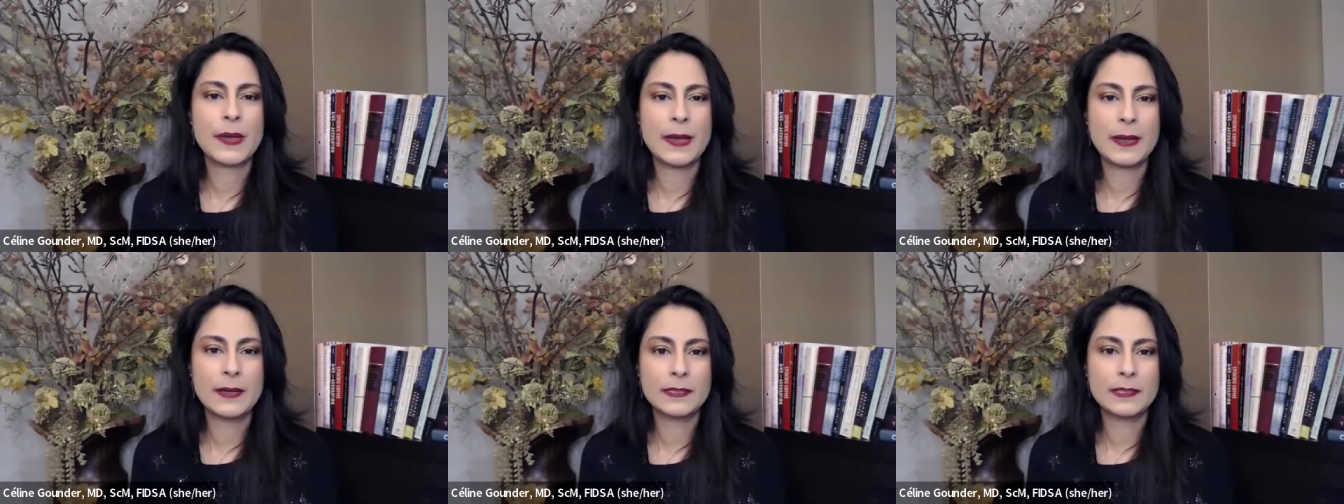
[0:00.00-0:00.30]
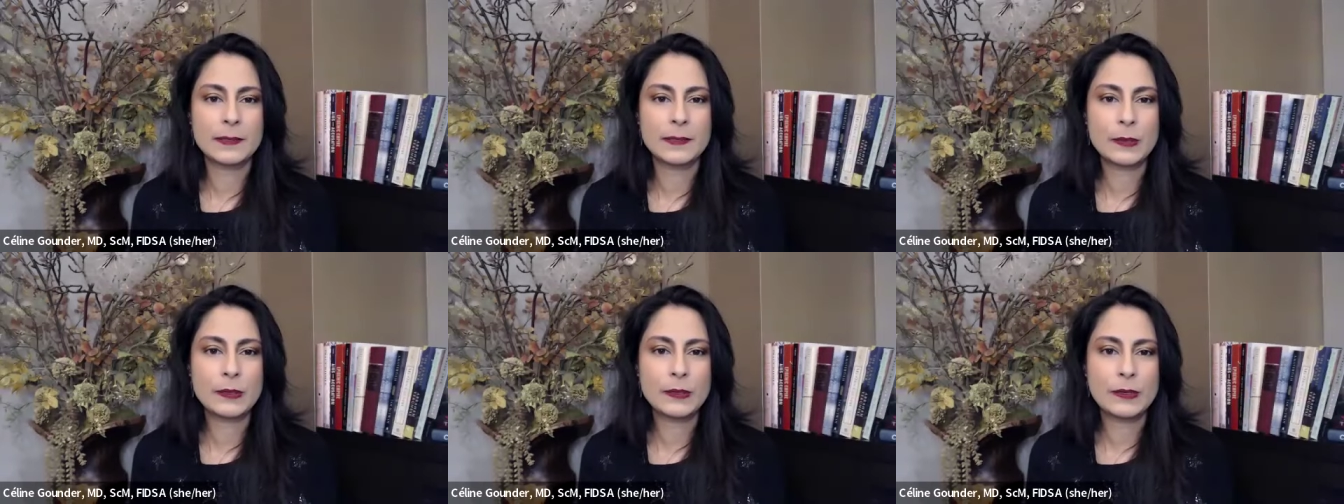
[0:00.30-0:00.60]

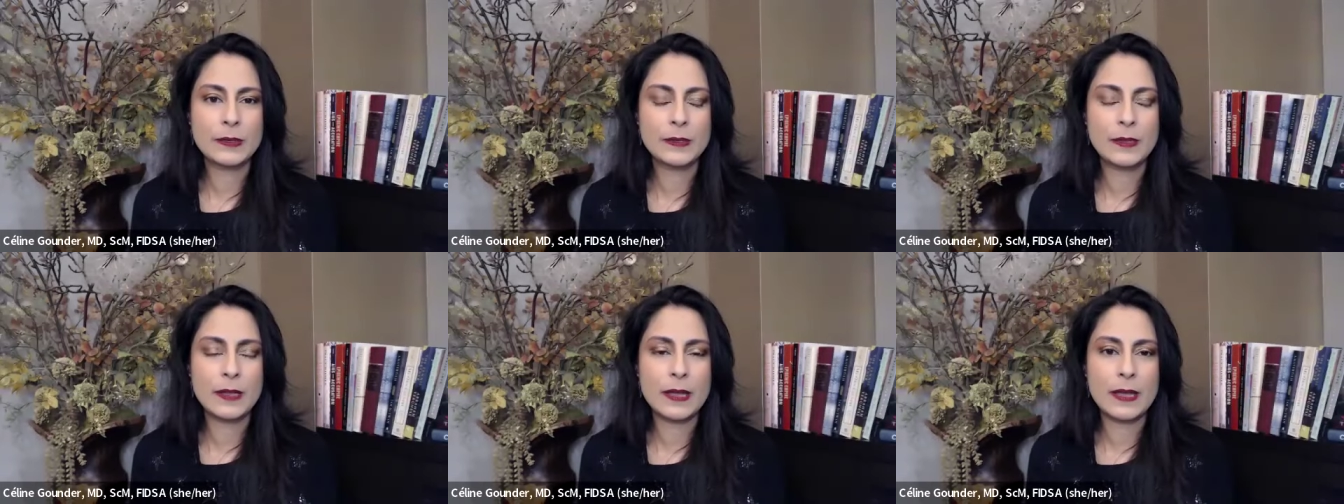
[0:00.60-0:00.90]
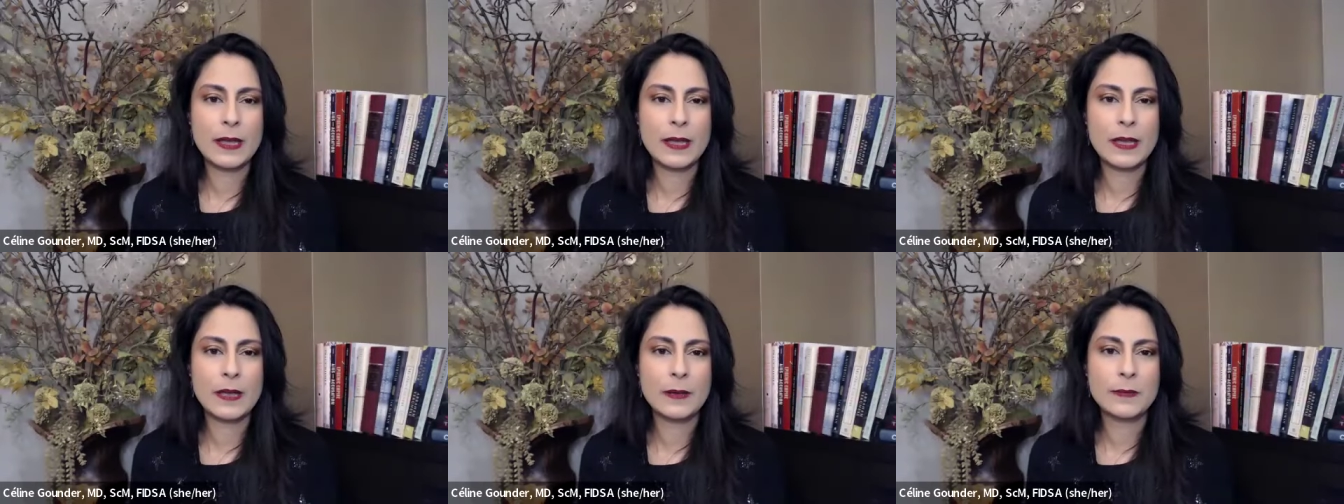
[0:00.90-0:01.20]
possible.
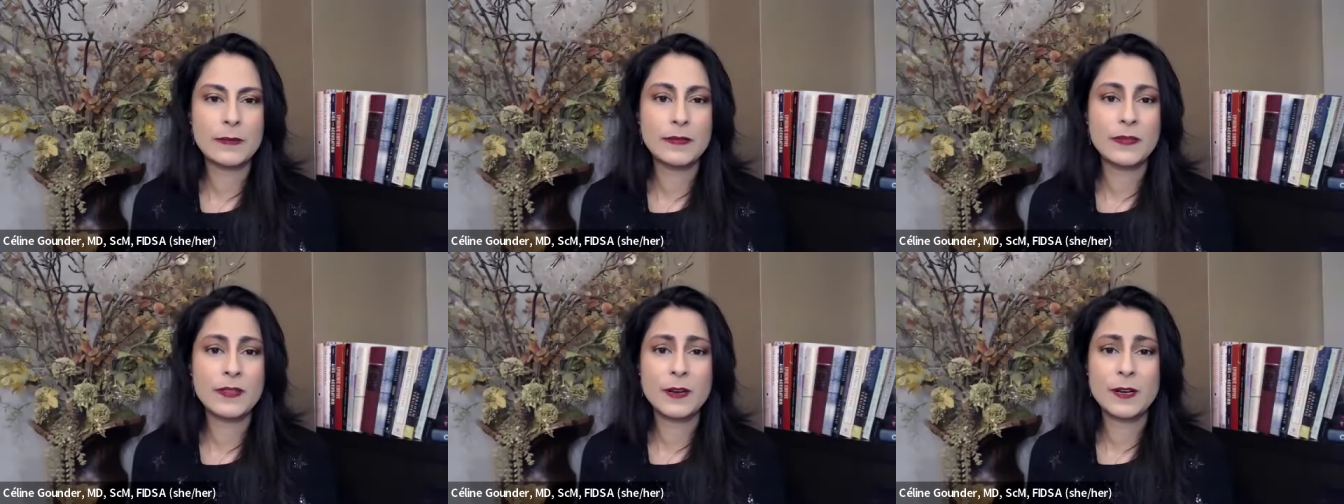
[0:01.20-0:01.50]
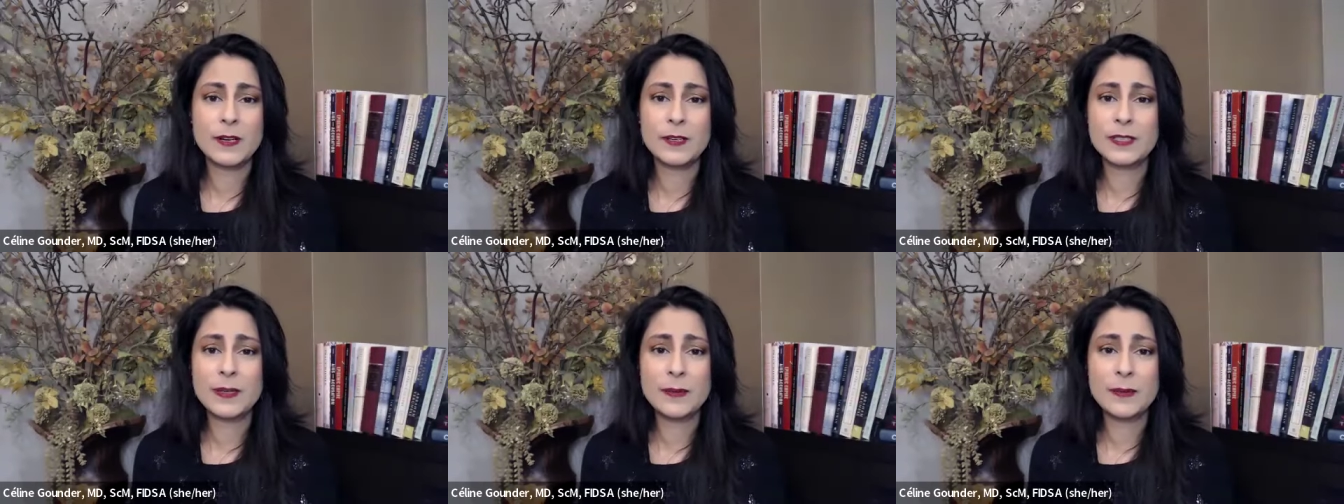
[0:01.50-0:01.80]
Um, there
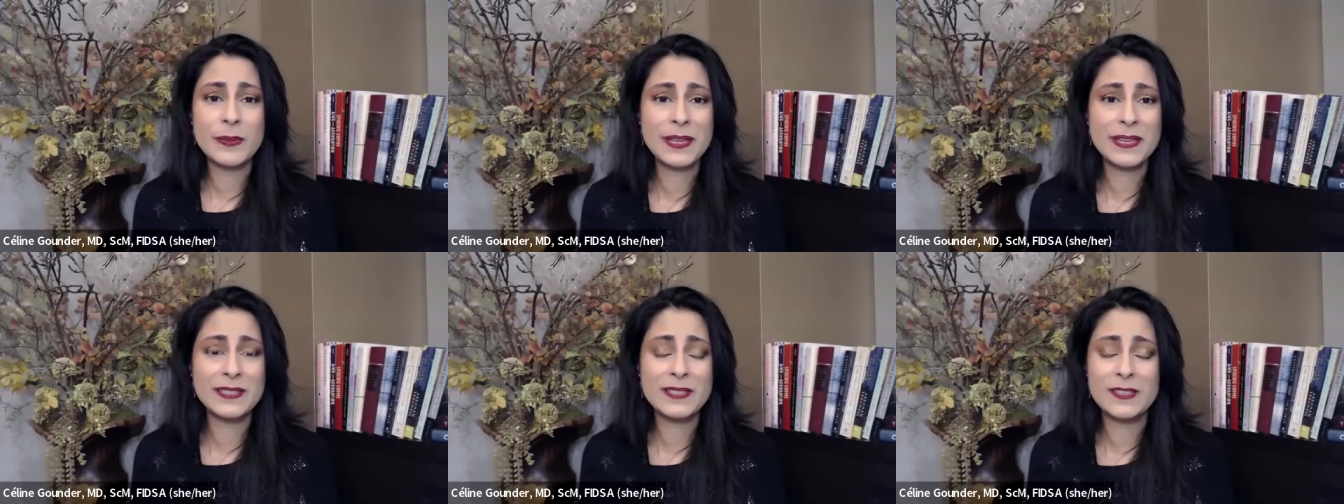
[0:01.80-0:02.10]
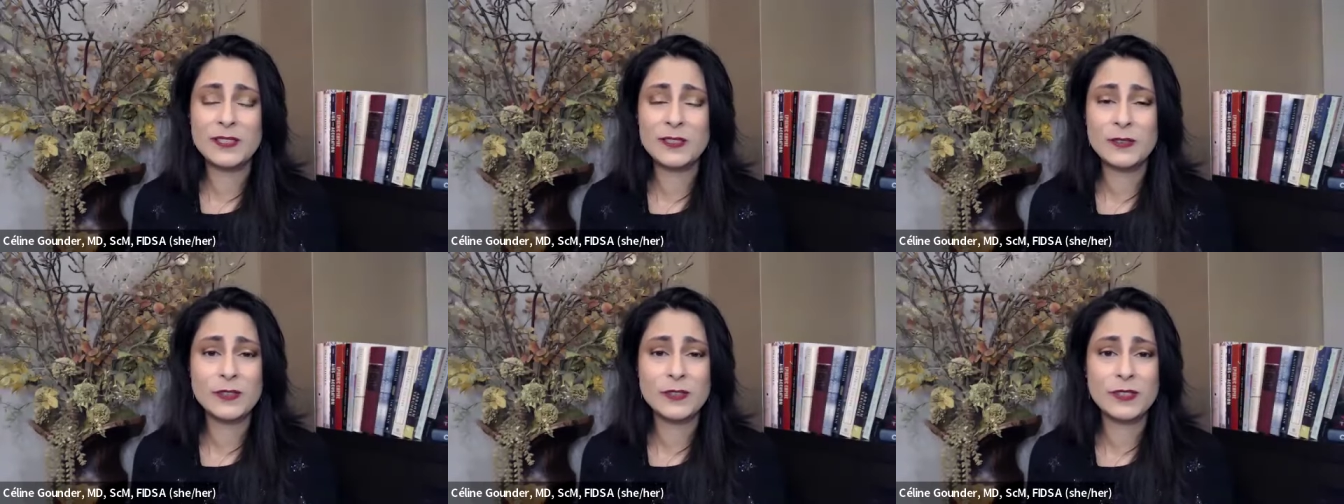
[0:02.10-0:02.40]
are some places you